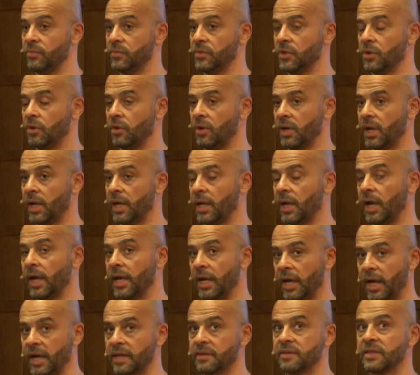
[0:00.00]
you know,
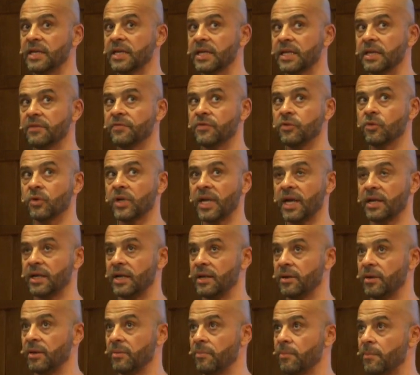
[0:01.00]
I think if you
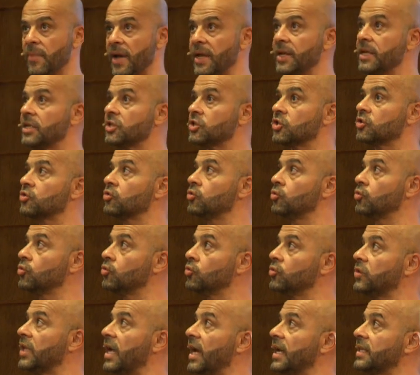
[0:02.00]
can manage to
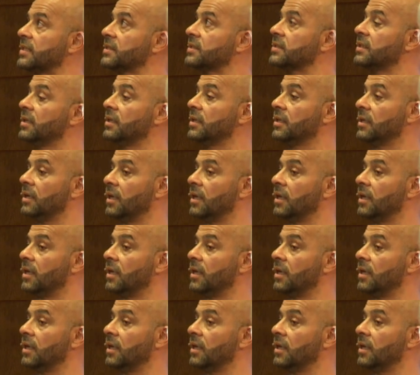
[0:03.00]
do that